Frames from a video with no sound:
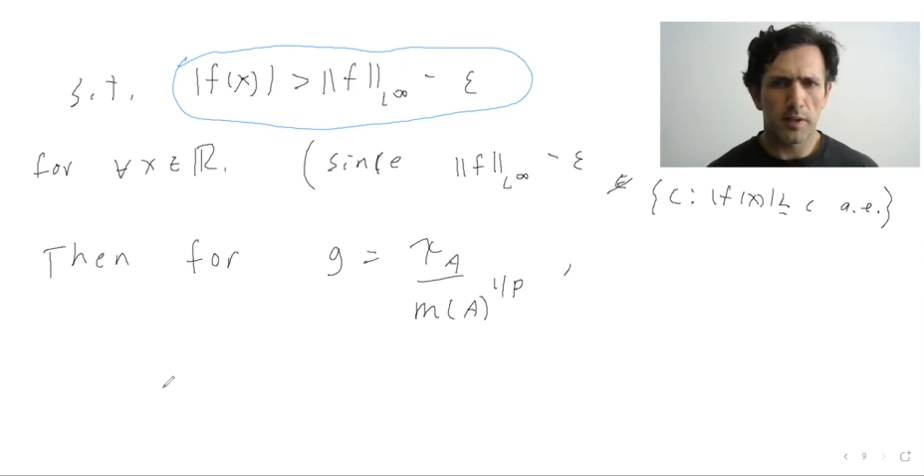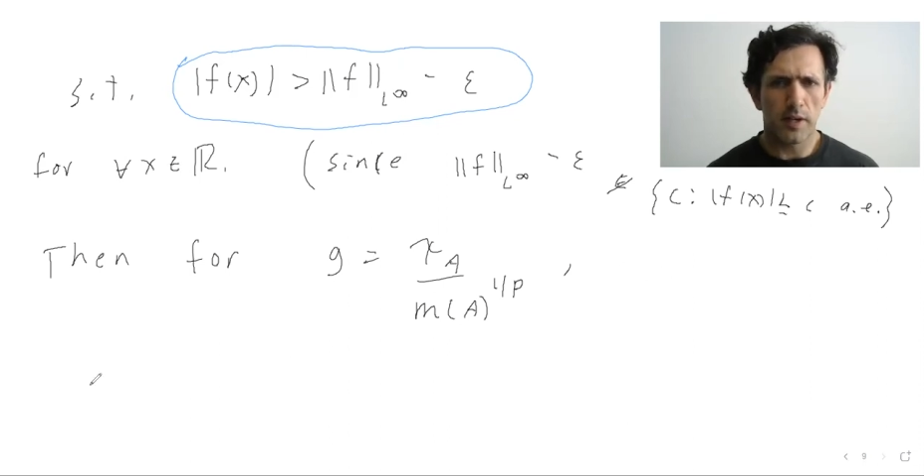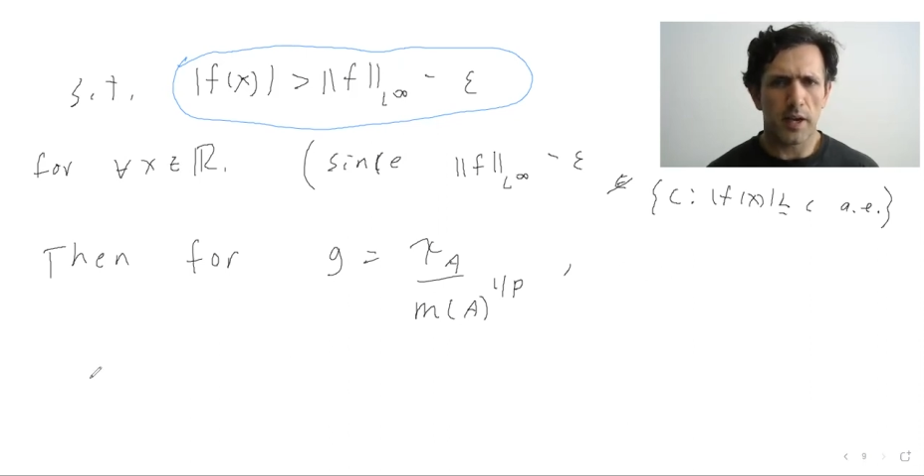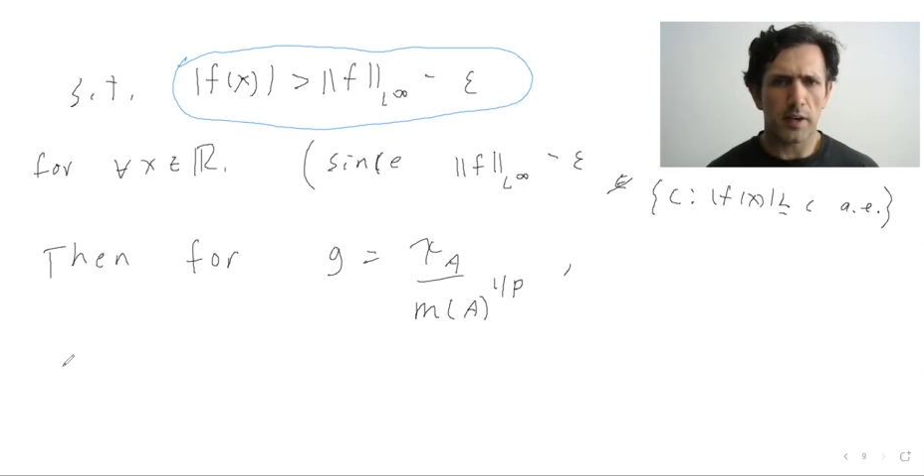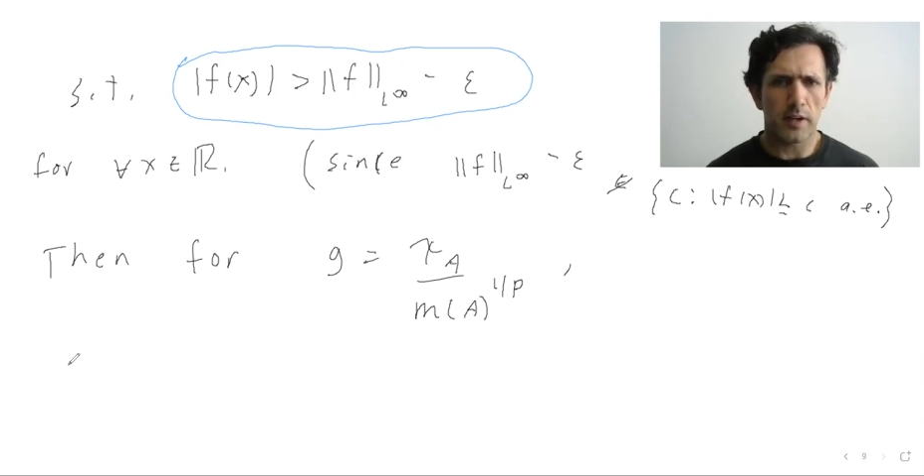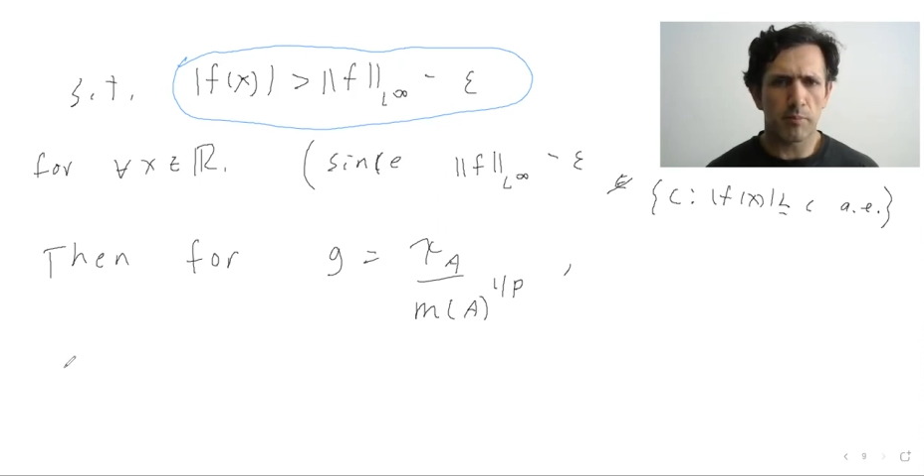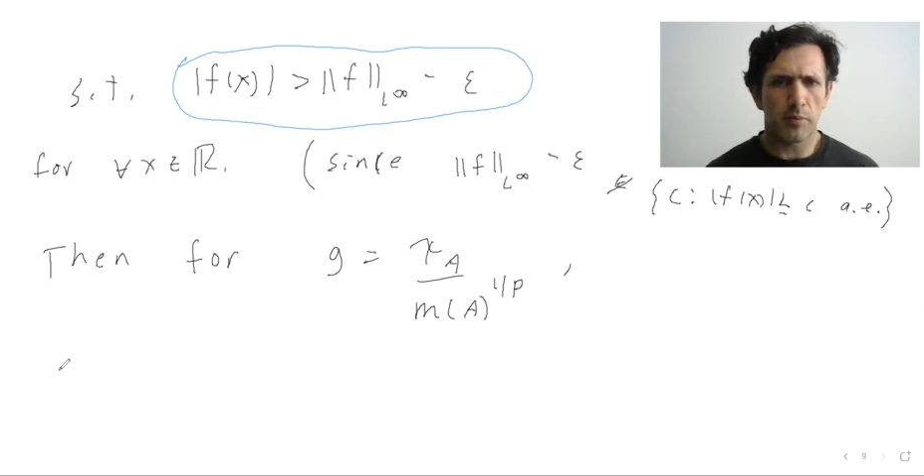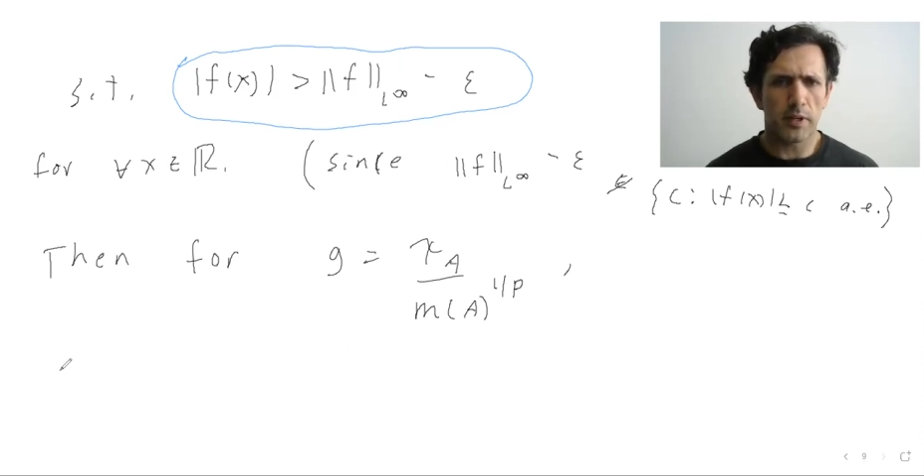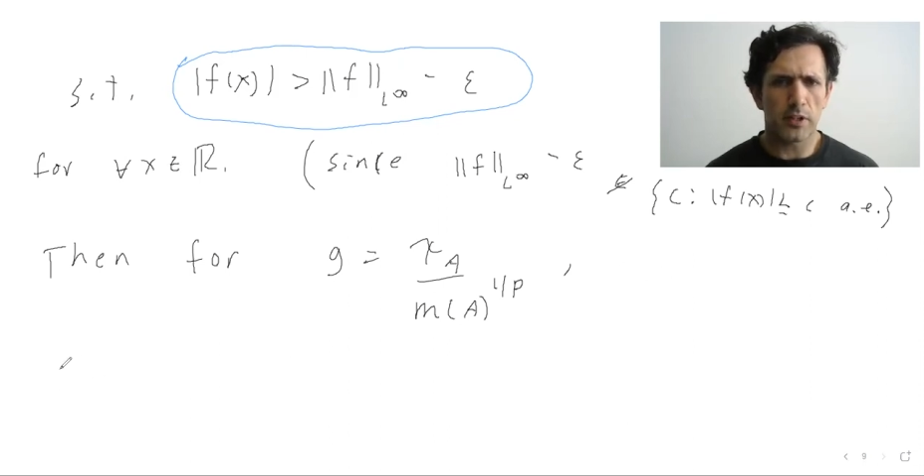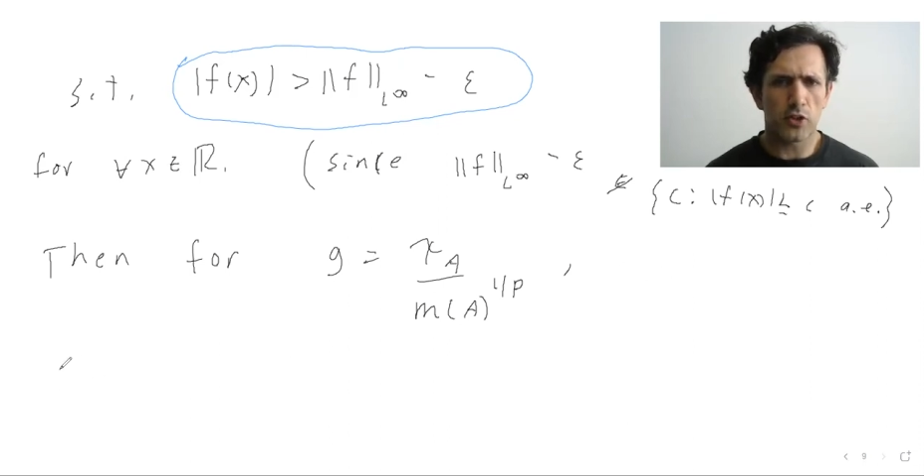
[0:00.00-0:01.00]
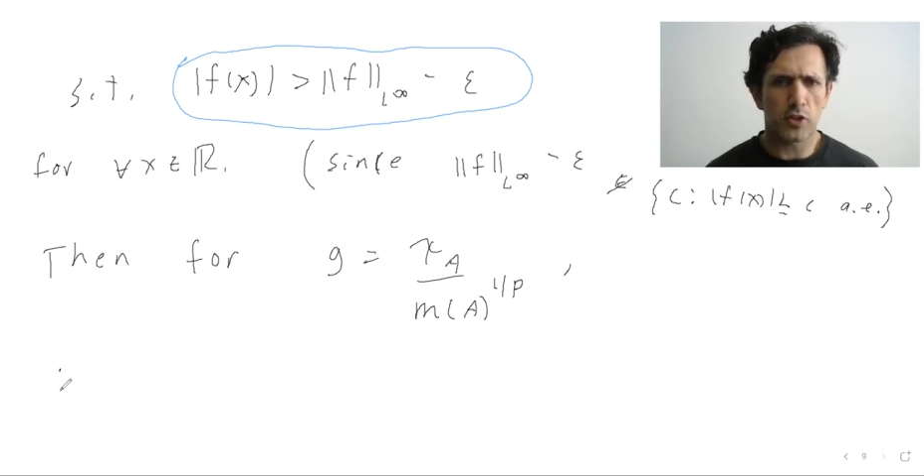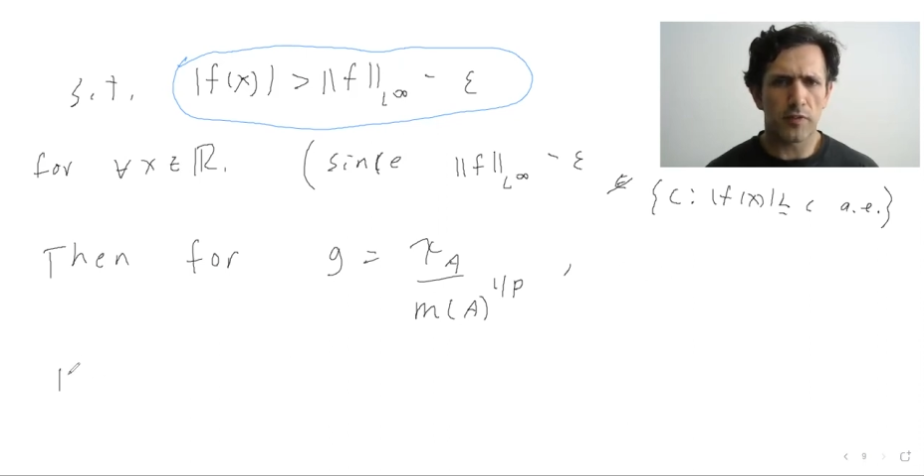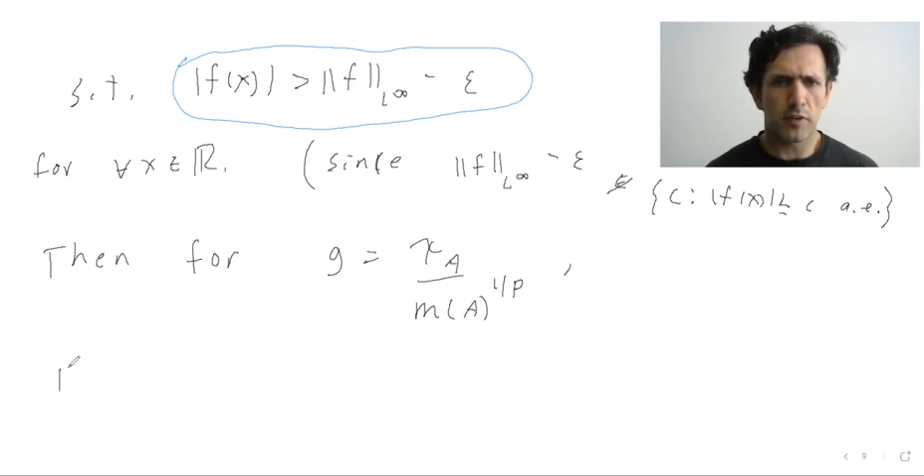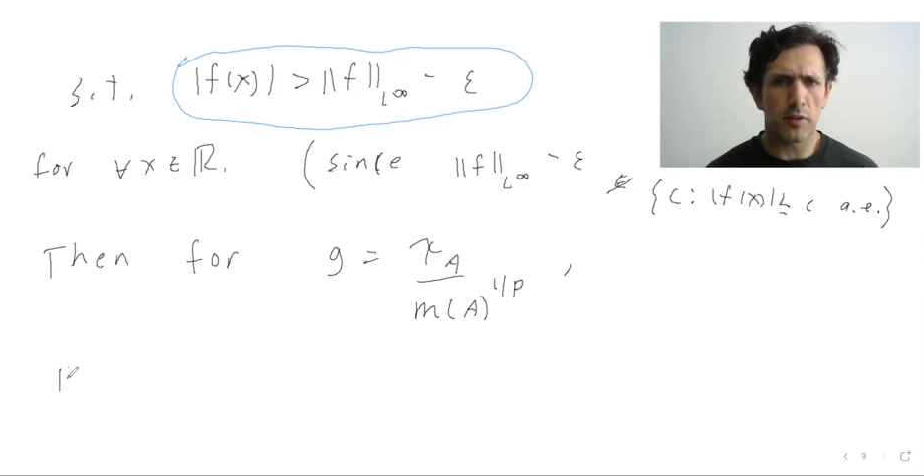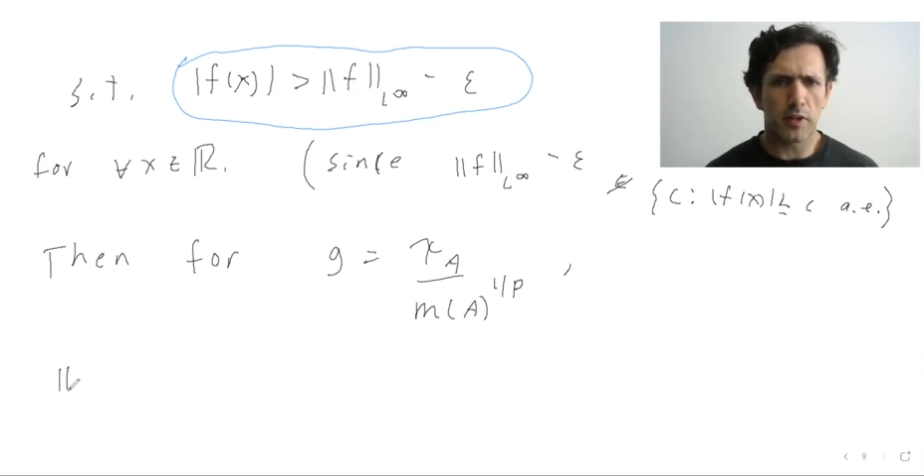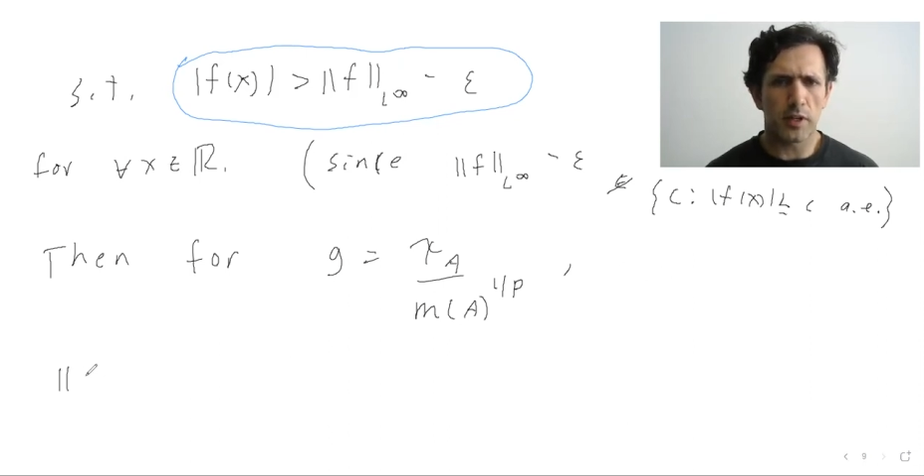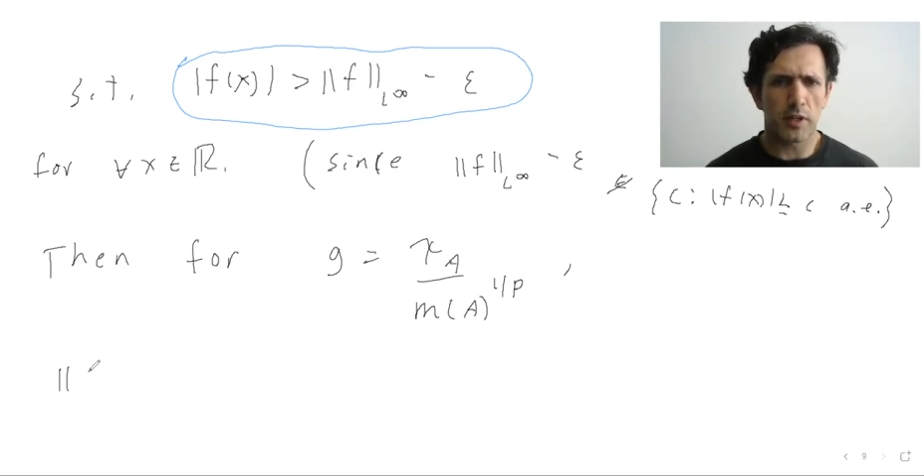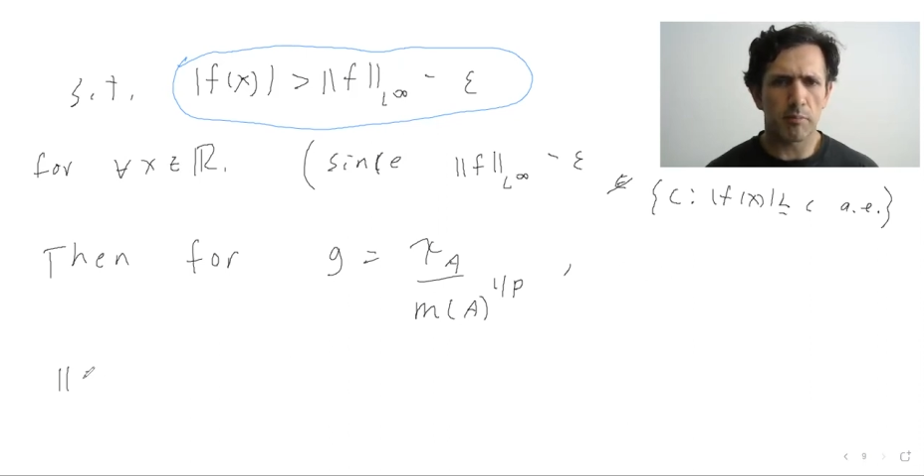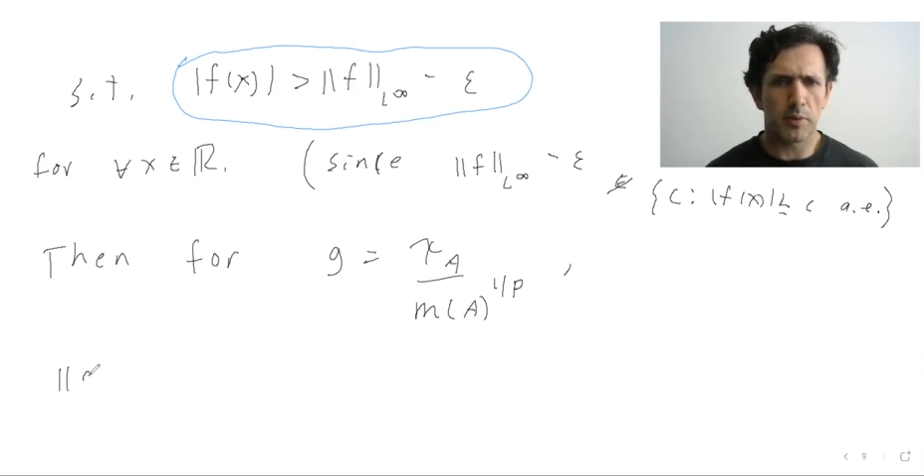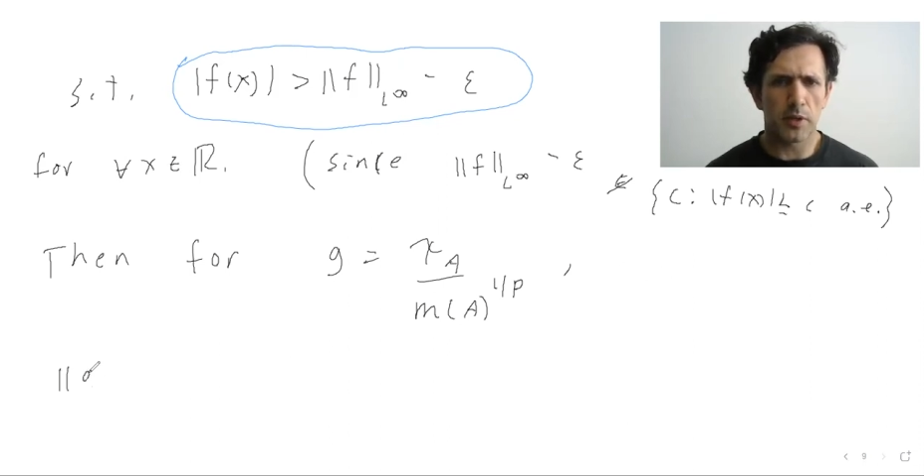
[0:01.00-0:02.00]
yeah, you can pretty trivially
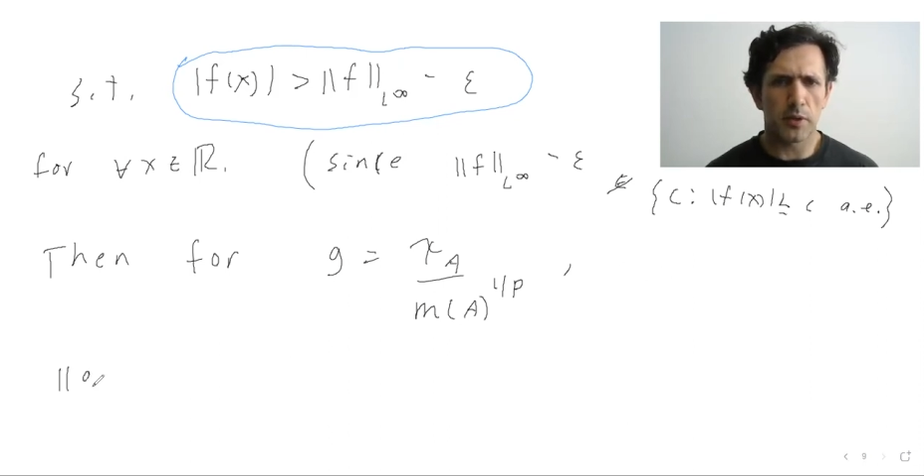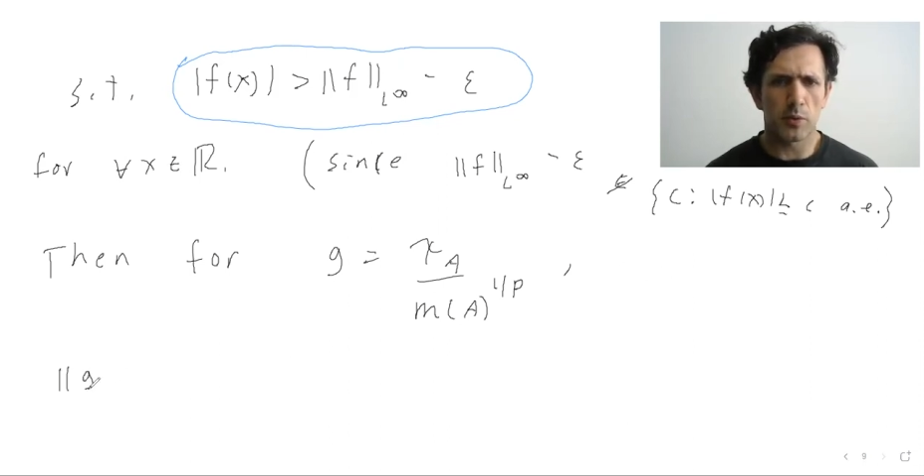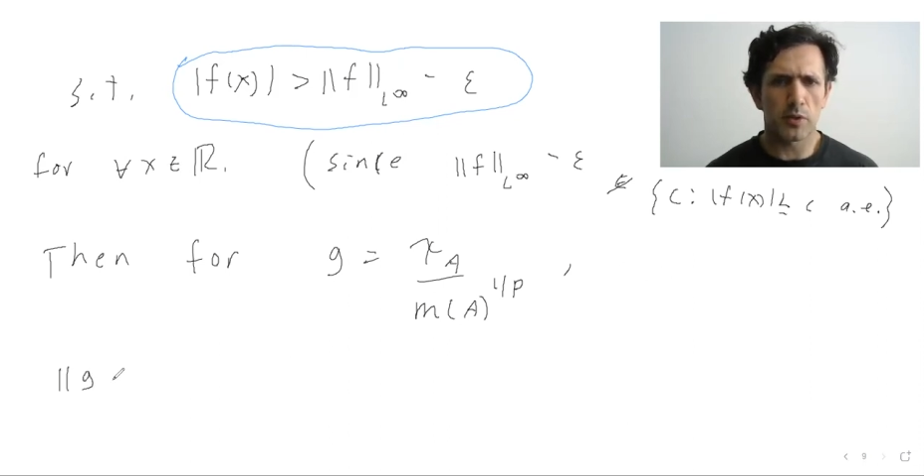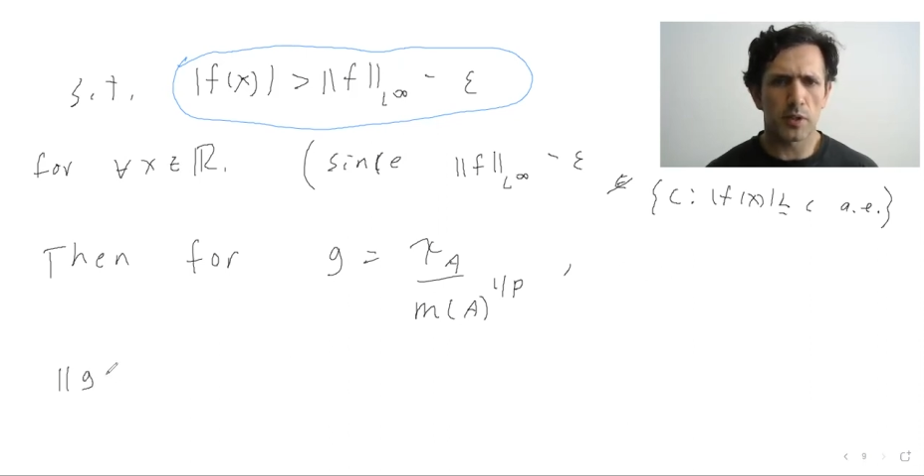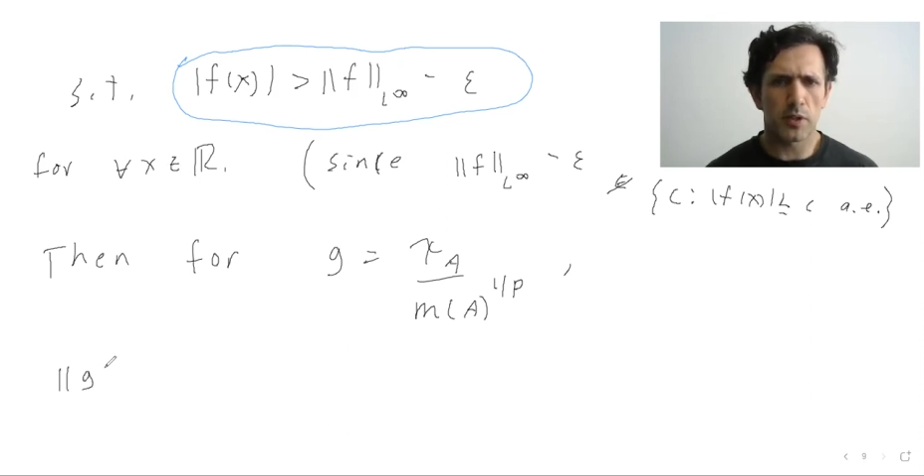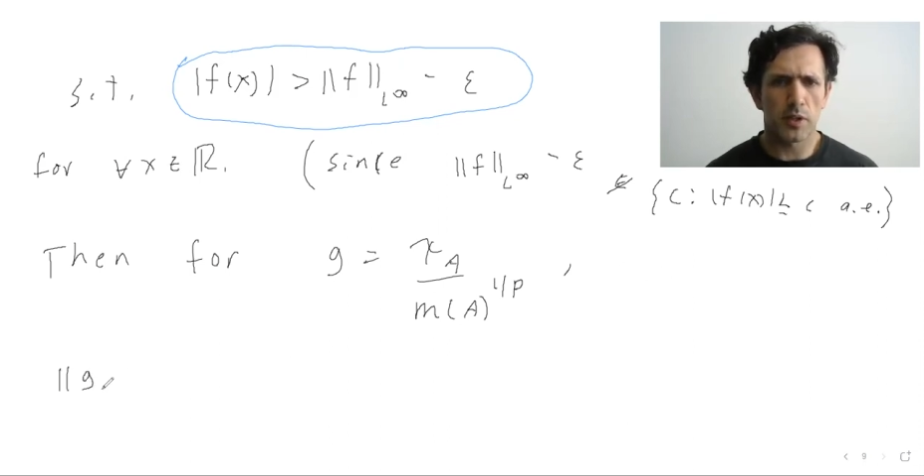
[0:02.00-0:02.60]
compute